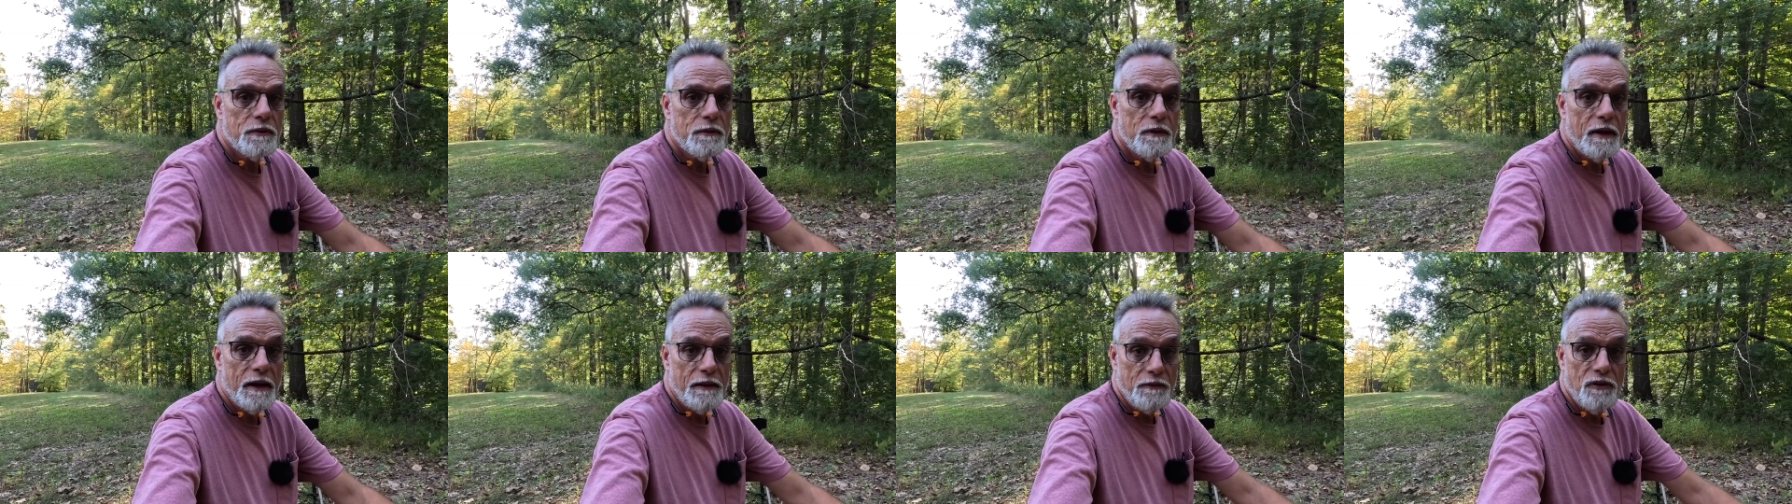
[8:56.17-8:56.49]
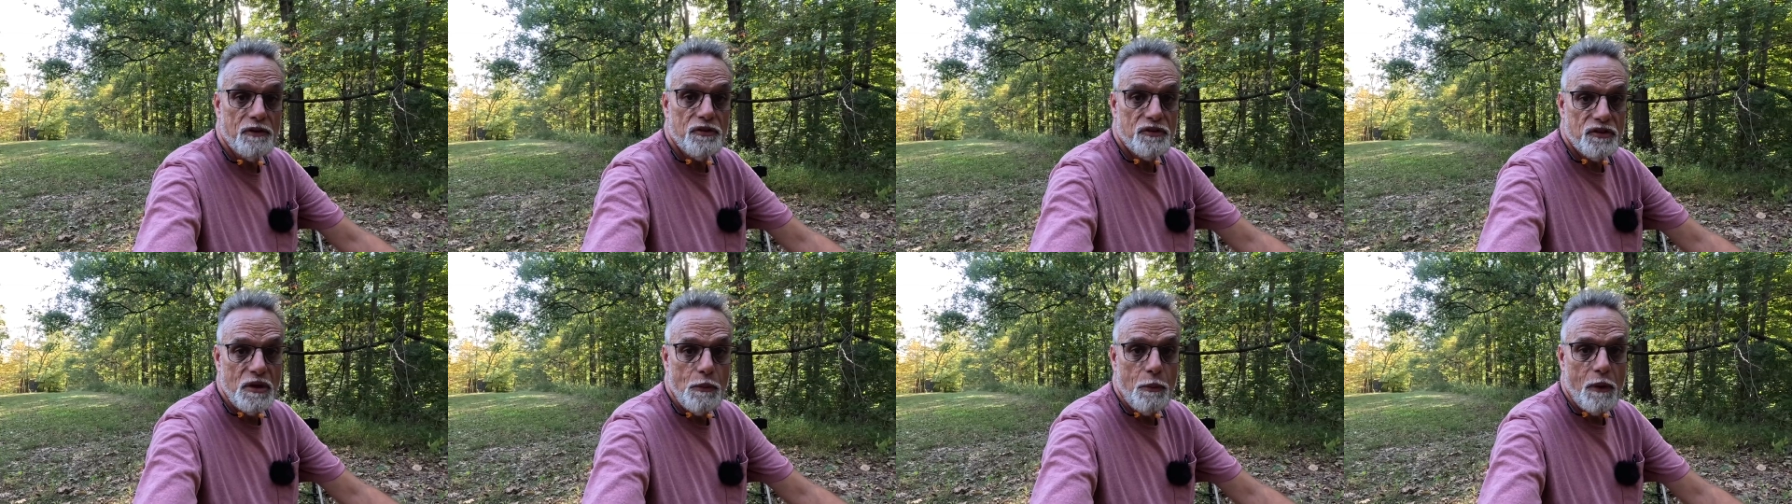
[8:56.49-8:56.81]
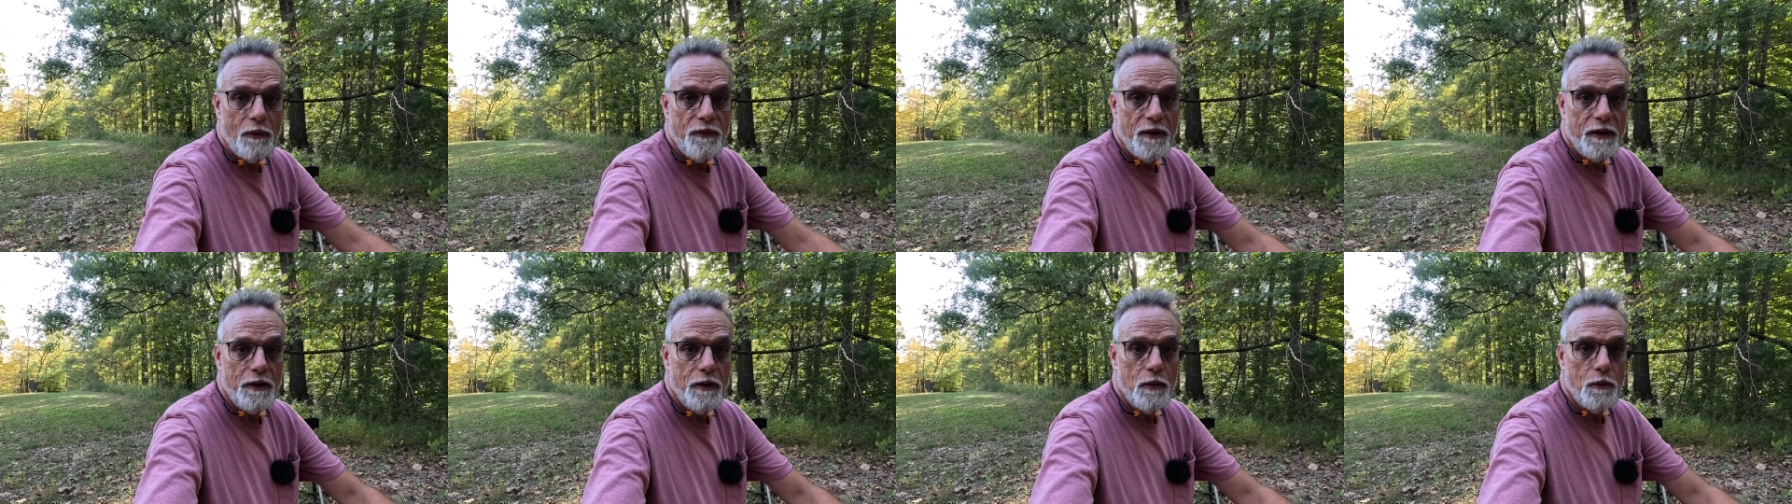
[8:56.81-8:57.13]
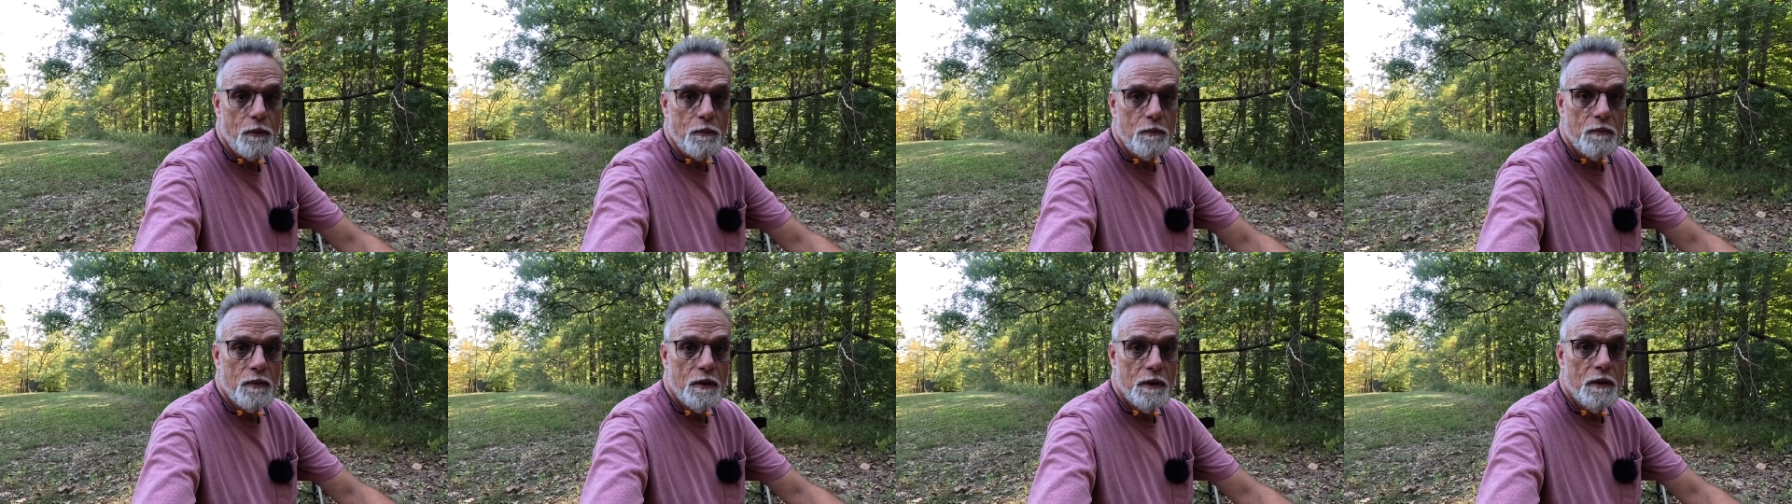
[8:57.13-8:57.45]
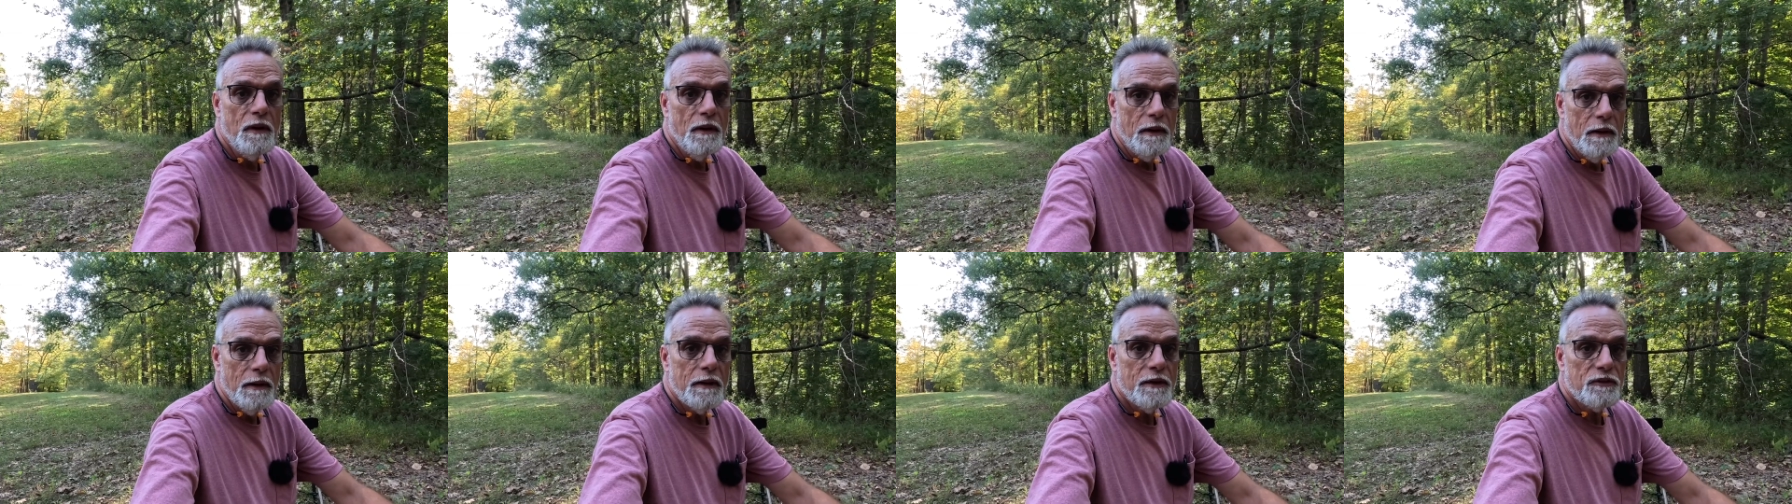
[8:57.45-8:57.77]
and just see what they do.
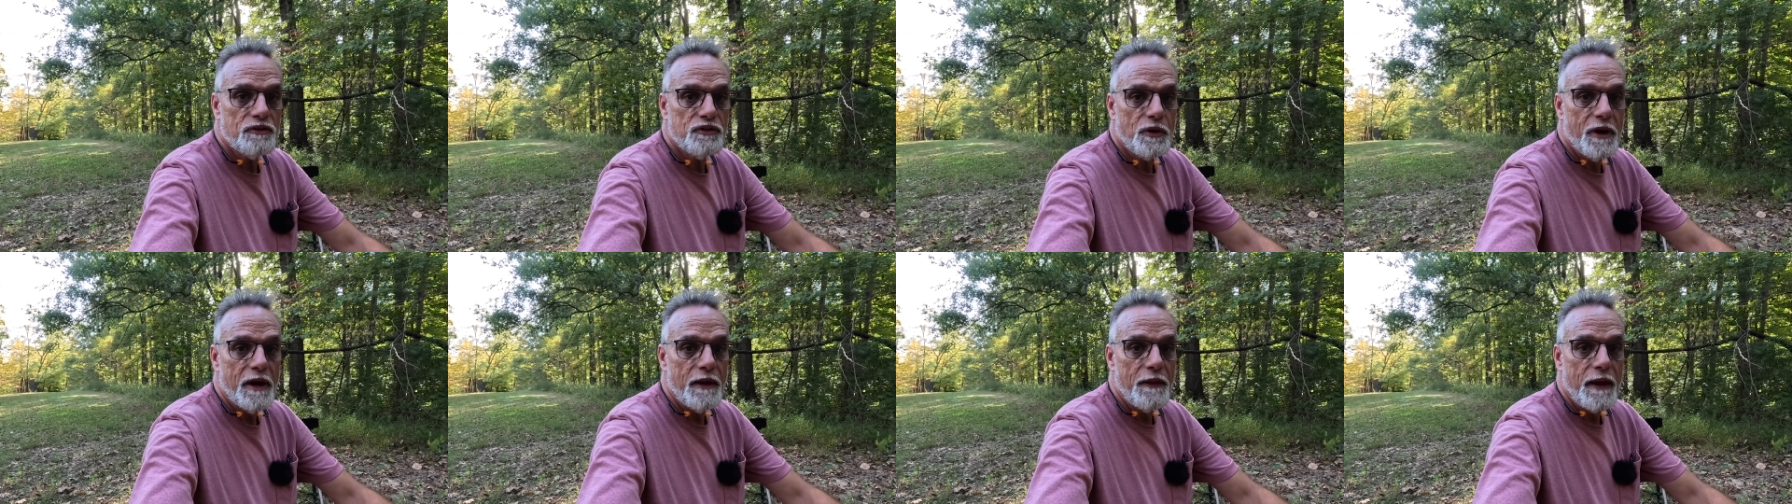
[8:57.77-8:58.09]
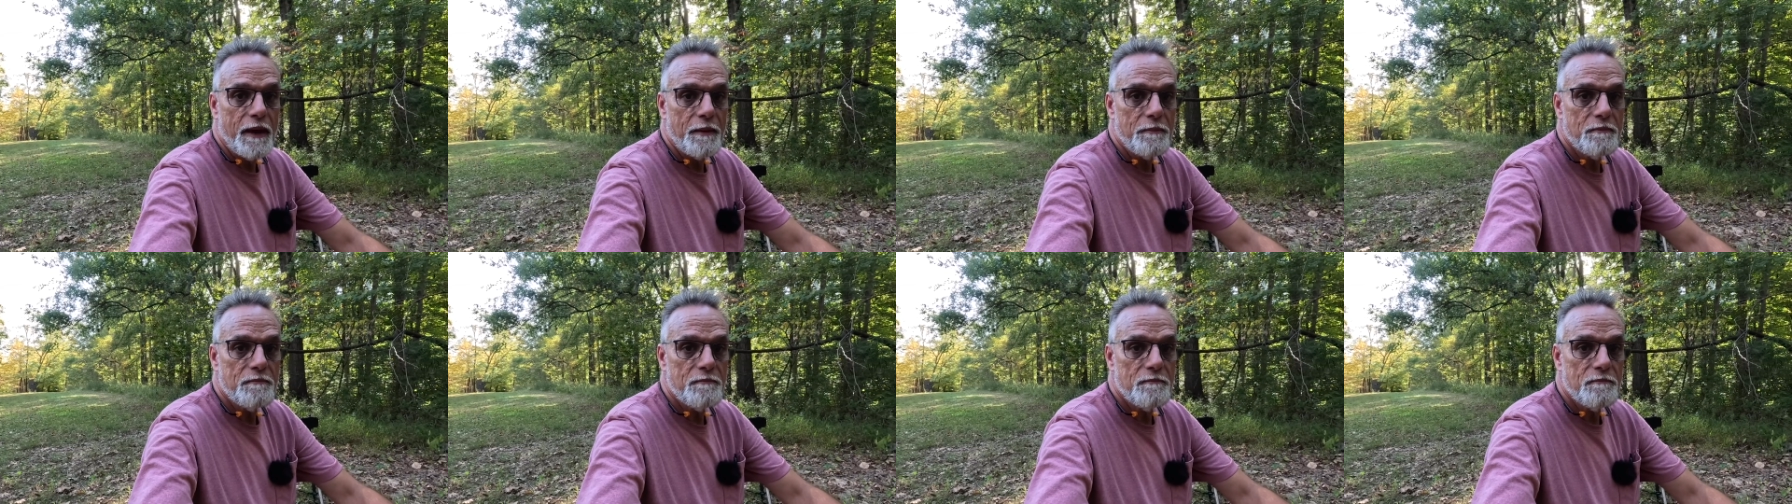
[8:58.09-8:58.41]
Let's try that.